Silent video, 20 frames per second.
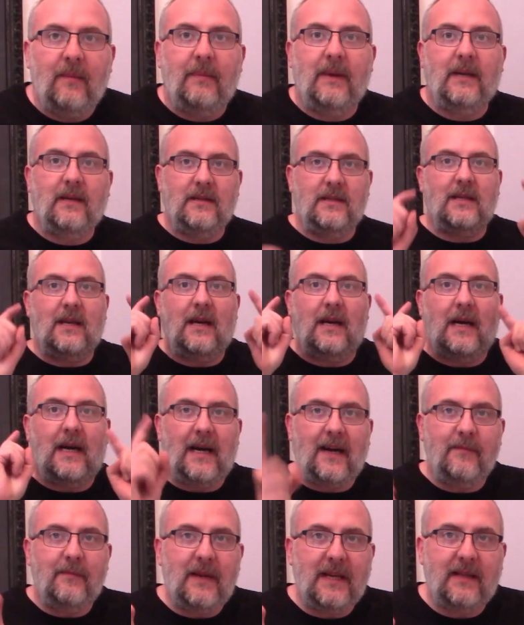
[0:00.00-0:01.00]
because
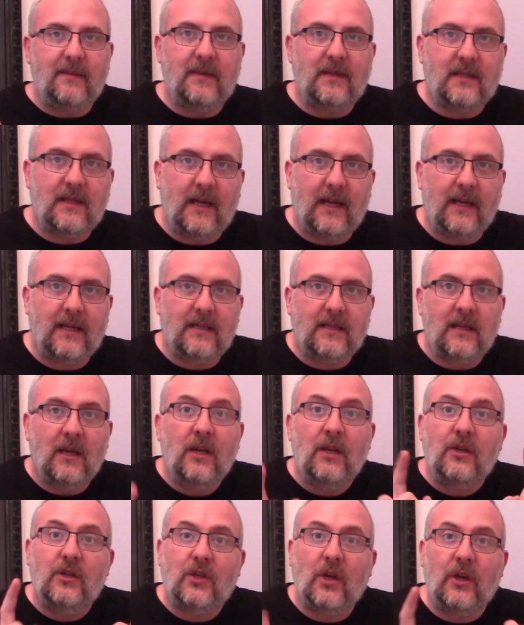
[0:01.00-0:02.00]
I've made the mistakes
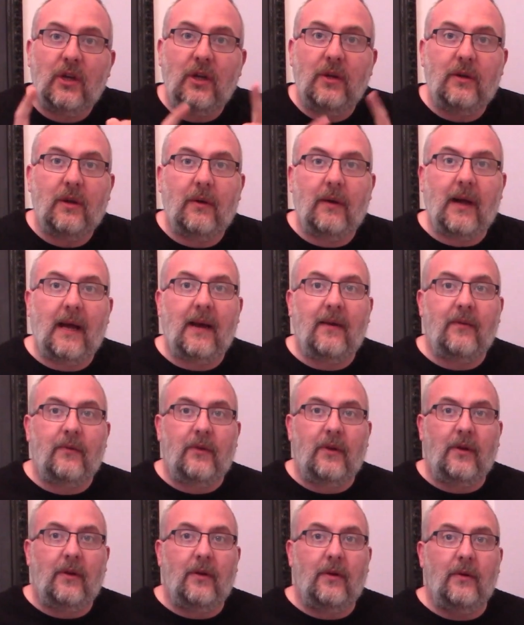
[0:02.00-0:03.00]
so you don't have
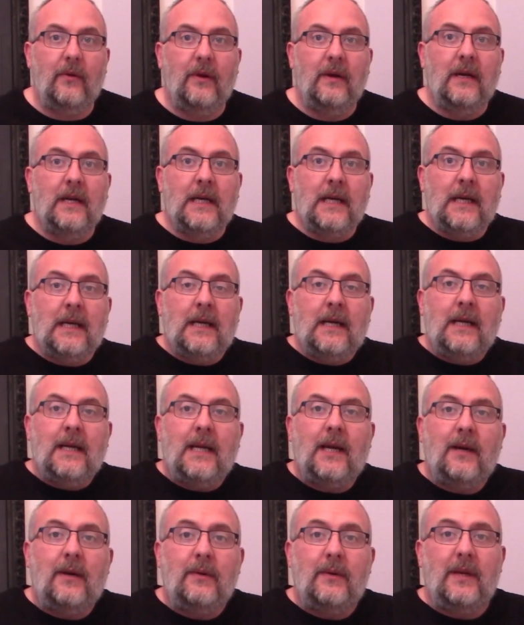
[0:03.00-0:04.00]
to.
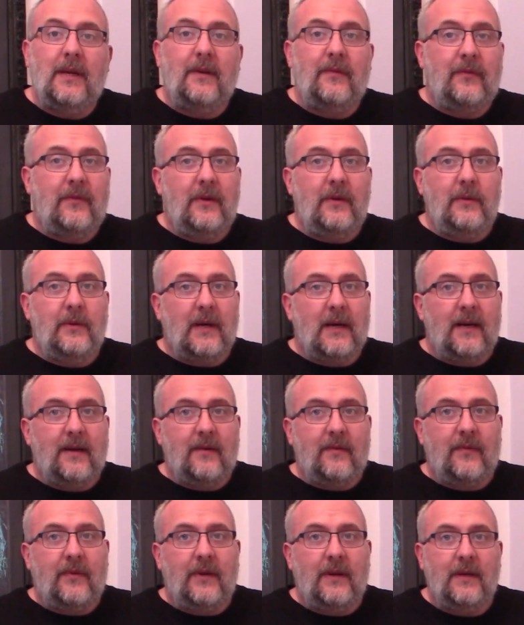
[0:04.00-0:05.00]
Now, if you
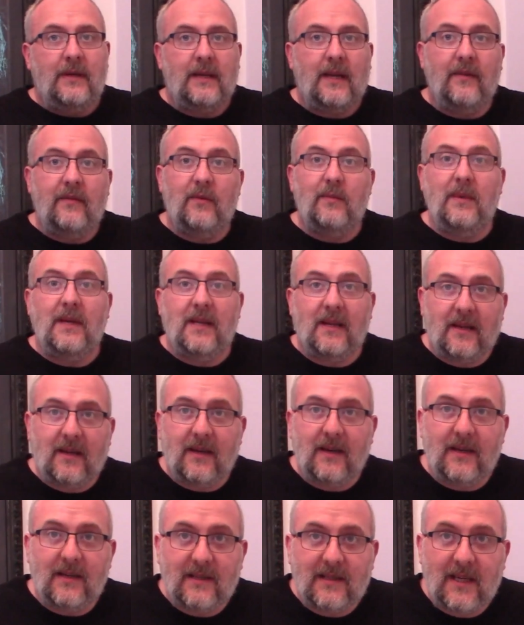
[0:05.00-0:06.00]
have given me the
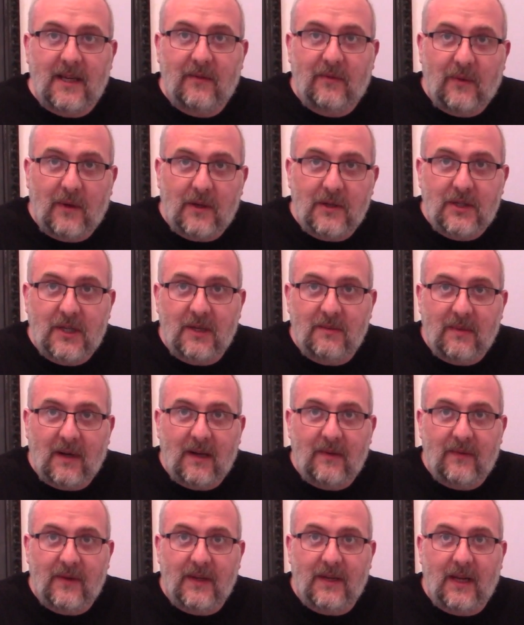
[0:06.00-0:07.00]
courtesy of watching
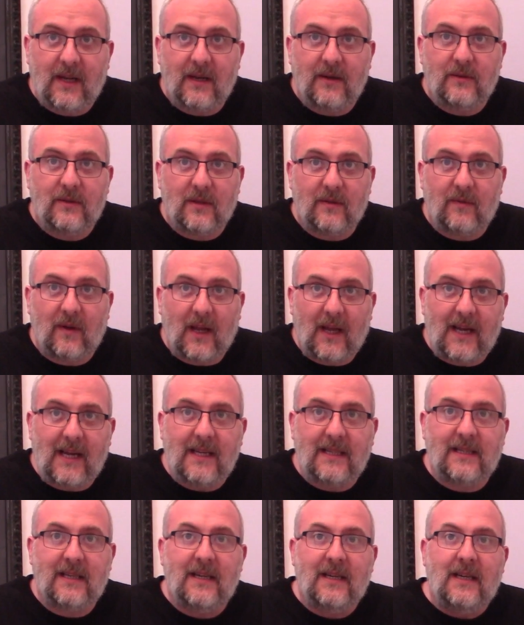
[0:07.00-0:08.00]
my videos of
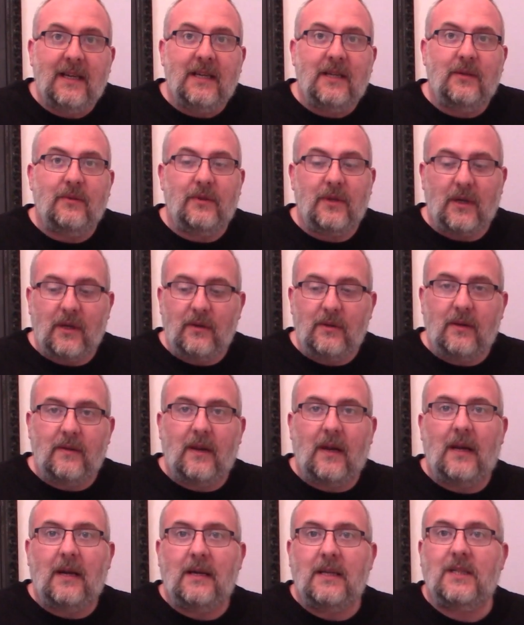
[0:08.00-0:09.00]
late, you'll know that the
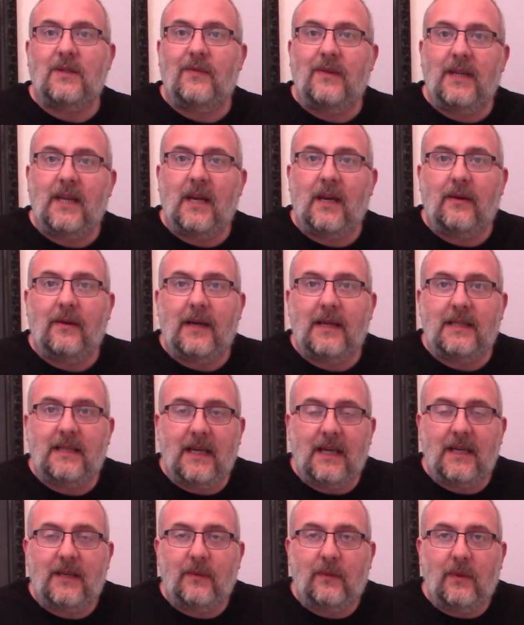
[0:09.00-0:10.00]
last video I
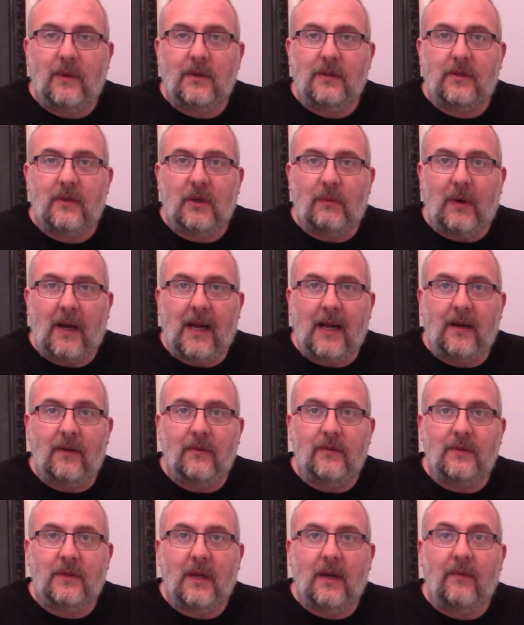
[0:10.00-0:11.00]
did was
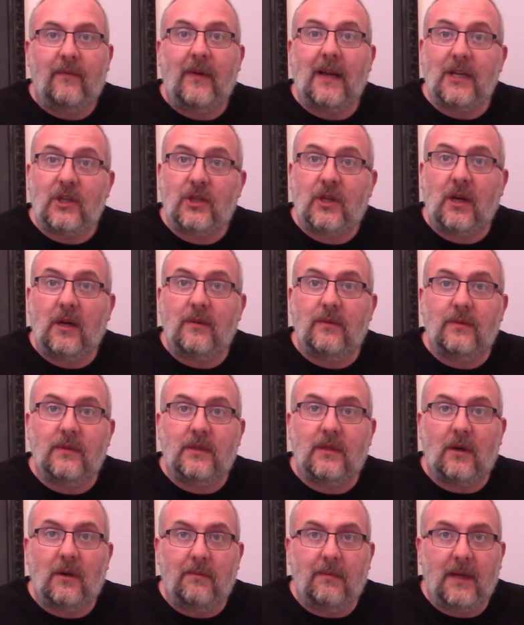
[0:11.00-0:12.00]
around flesh
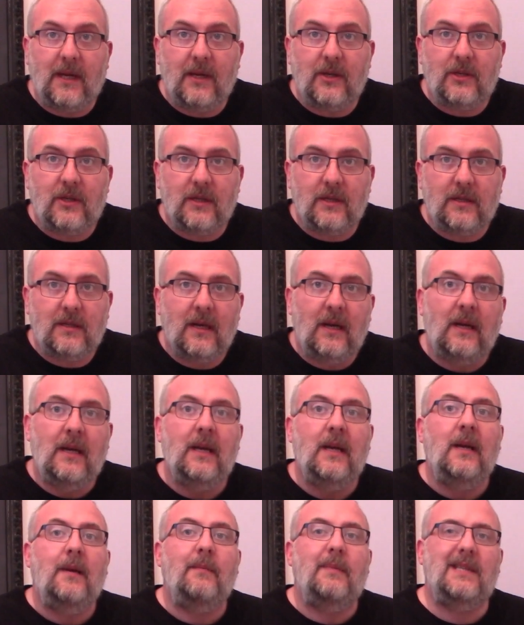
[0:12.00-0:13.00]
tones on miniatures,
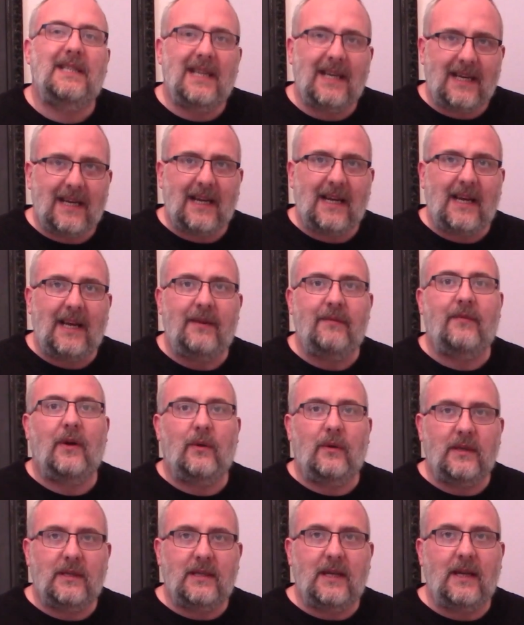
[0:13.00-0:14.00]
particularly
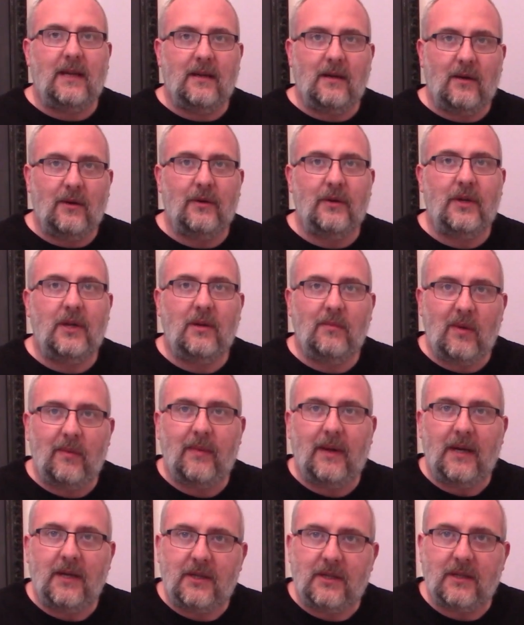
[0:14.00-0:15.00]
focusing on human
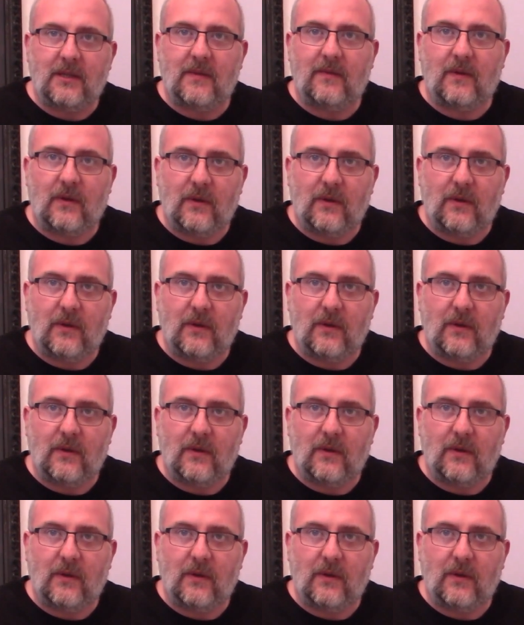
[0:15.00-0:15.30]
miniatures, of